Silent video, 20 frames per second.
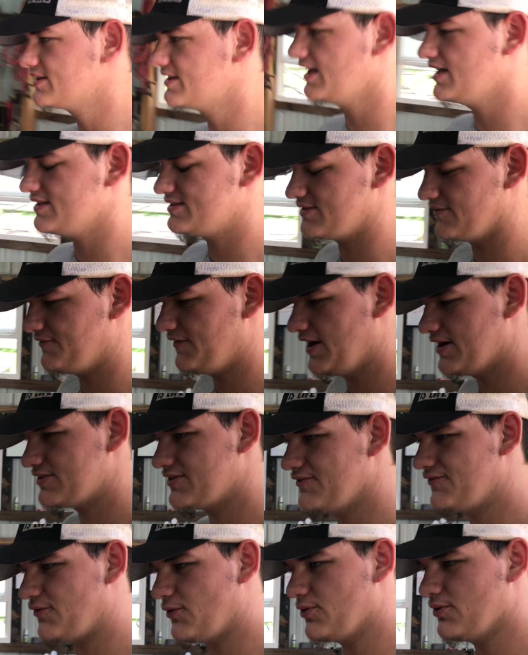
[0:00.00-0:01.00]
that's a
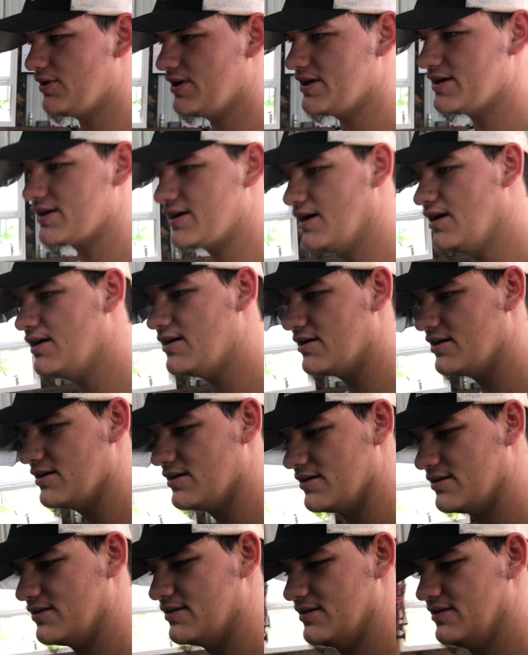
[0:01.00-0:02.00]
factory 4-link car,
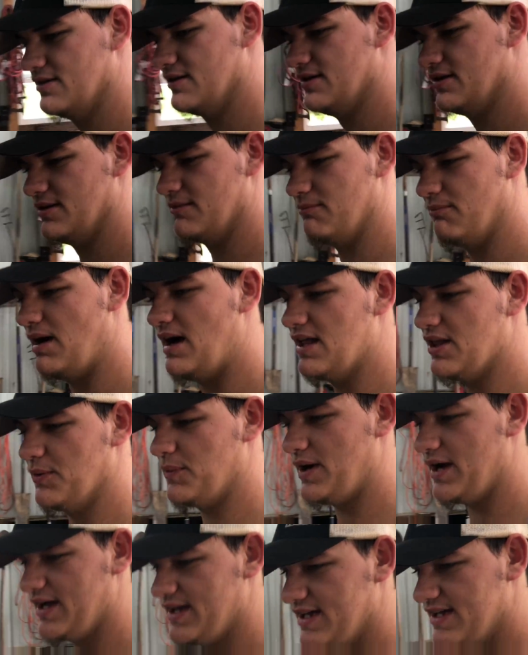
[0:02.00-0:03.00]
by the
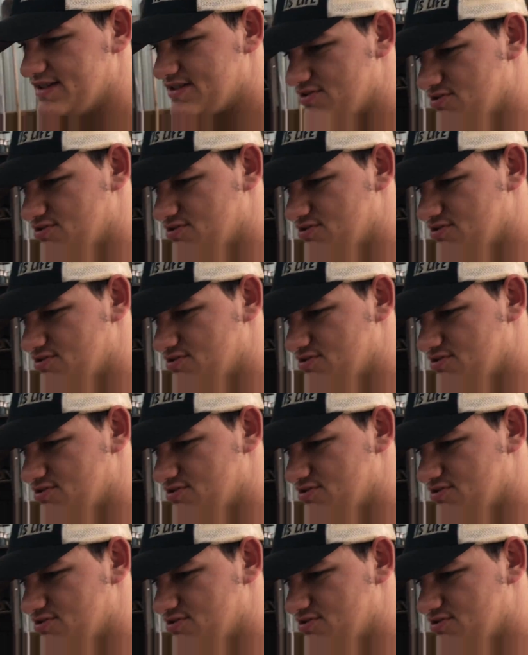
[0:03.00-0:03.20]
way, it's